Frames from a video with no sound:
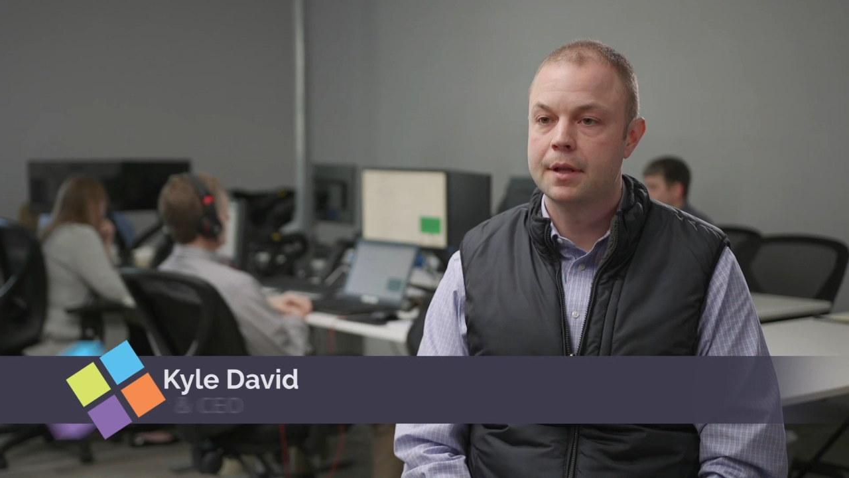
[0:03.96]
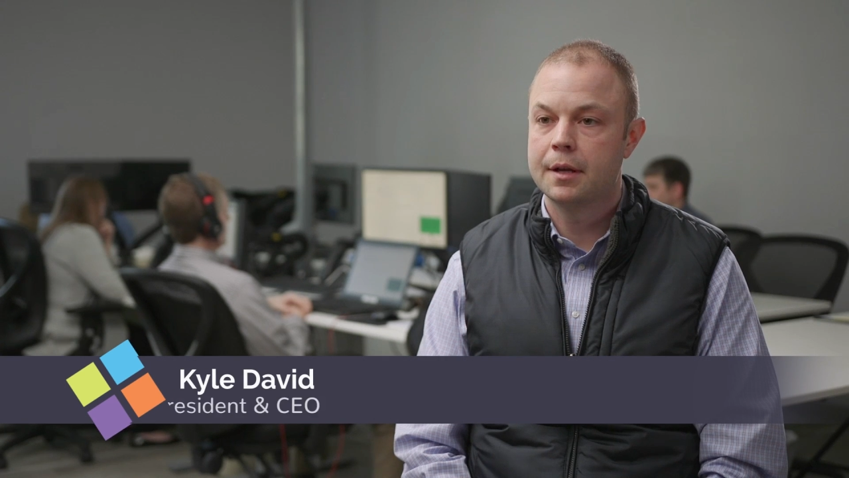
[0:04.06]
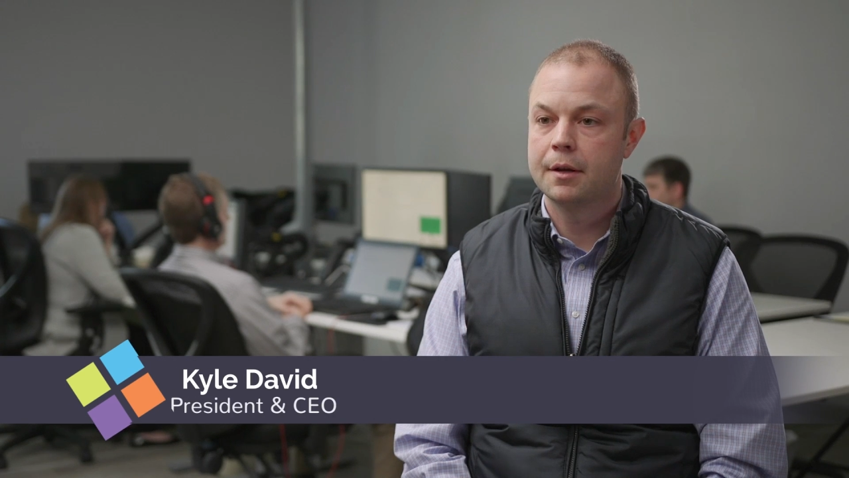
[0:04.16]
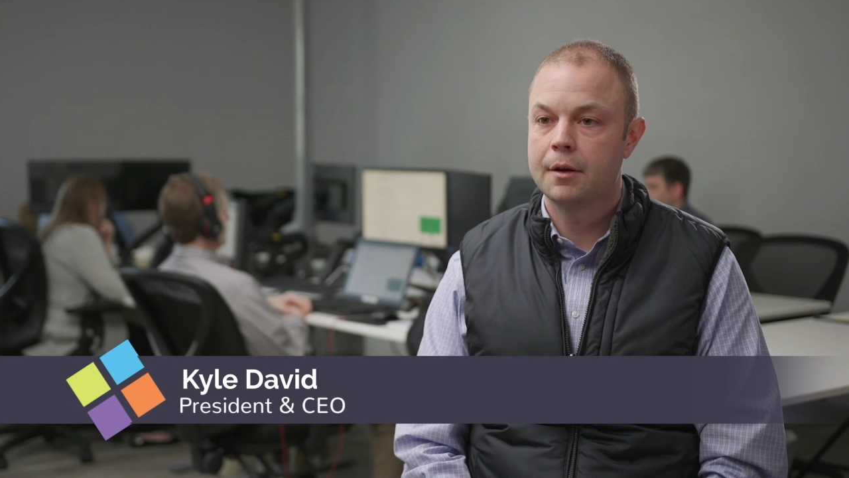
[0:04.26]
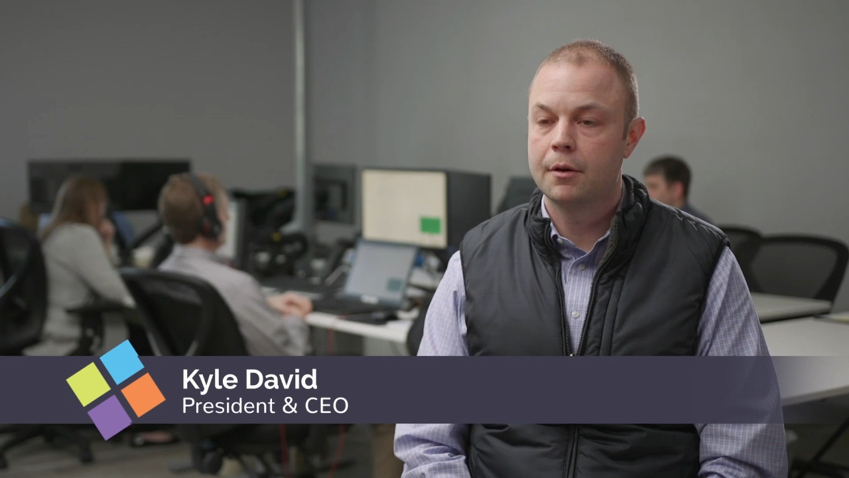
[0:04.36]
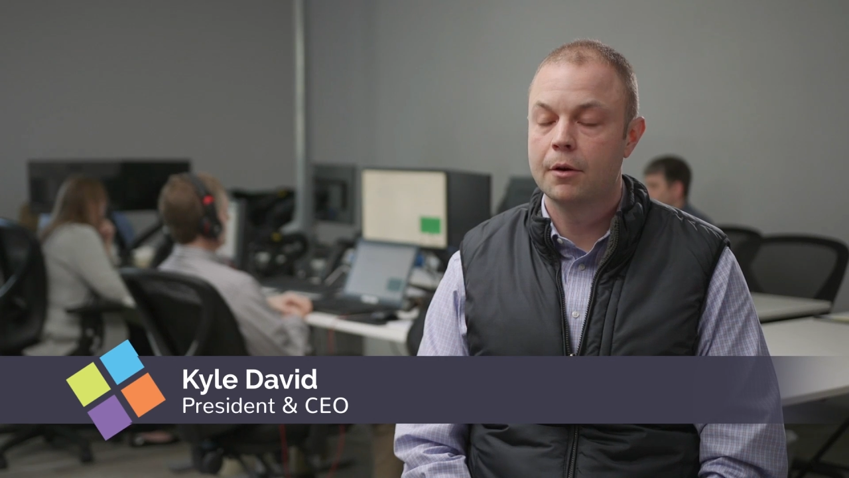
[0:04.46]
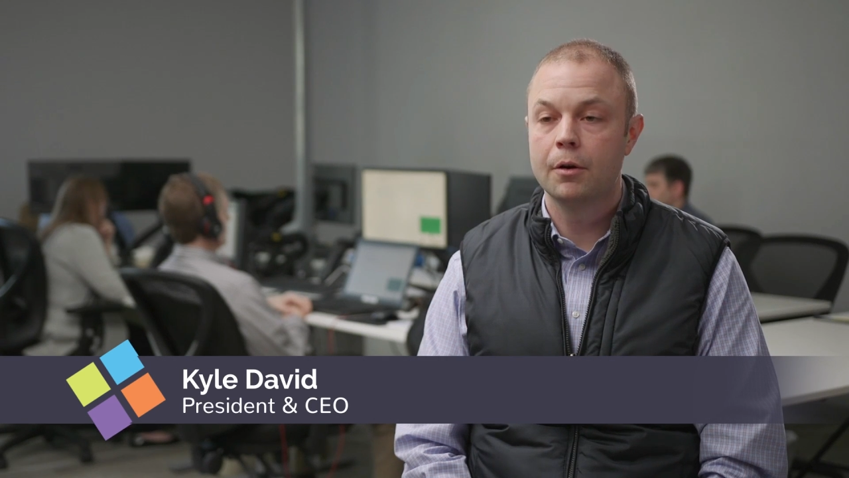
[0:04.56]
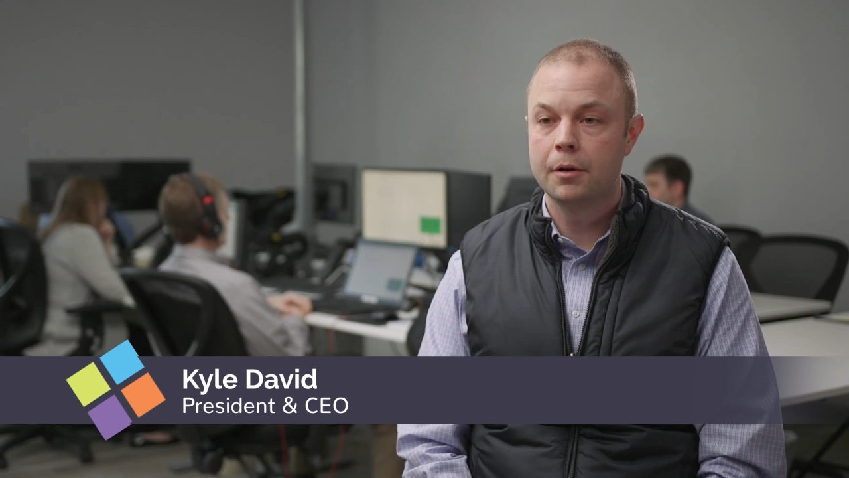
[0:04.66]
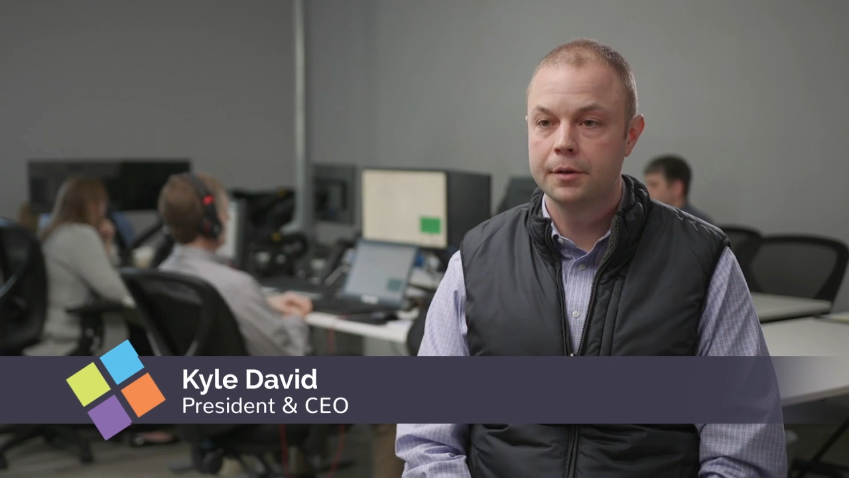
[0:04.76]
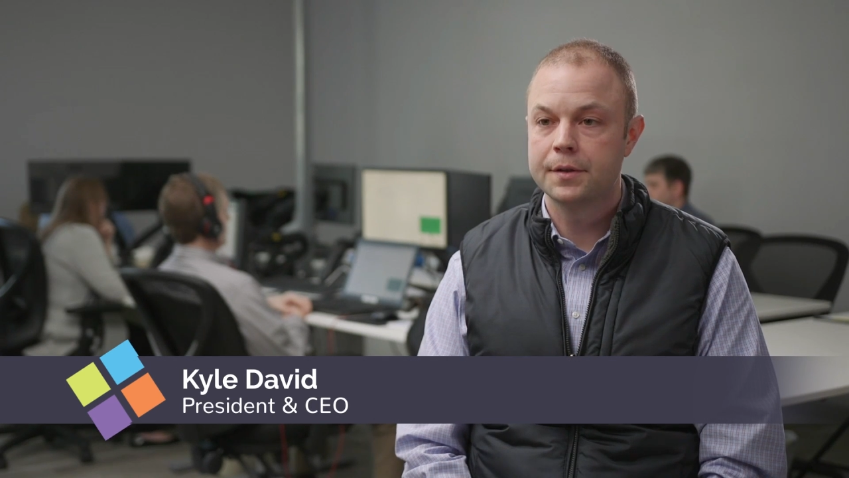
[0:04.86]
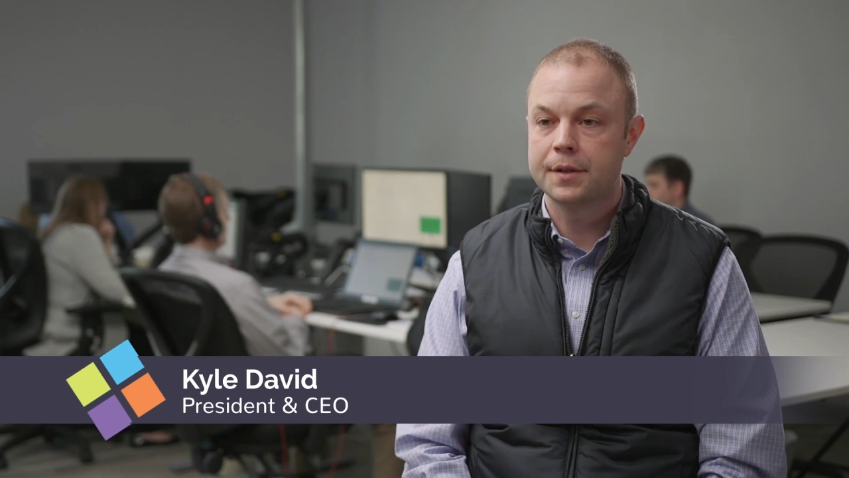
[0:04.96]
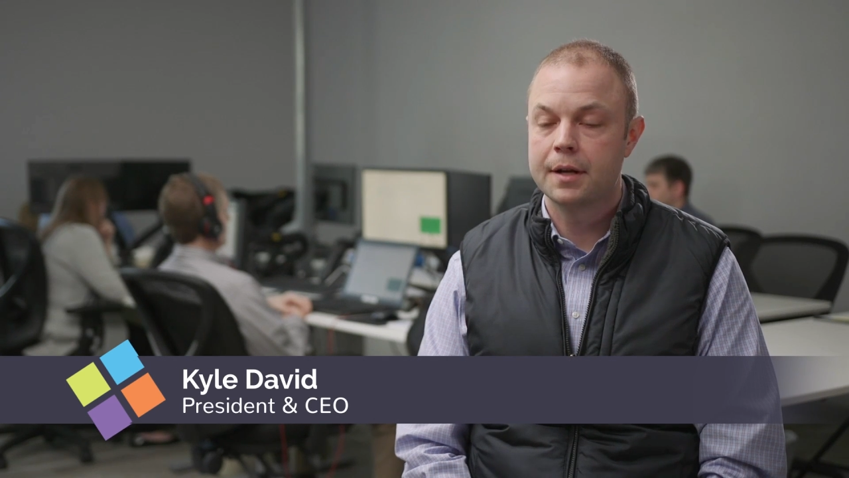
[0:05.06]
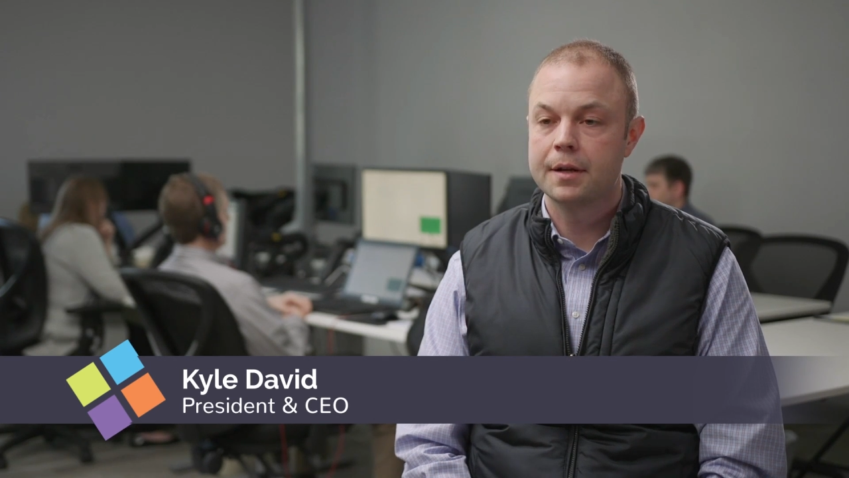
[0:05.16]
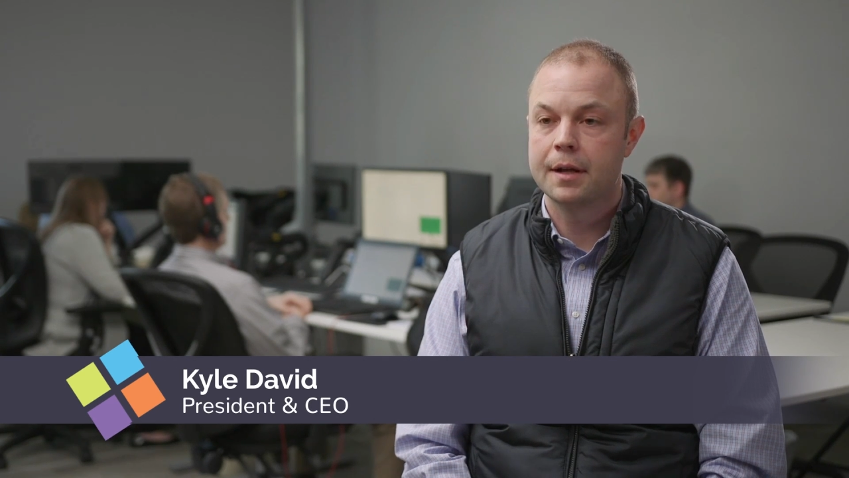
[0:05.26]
that are all designed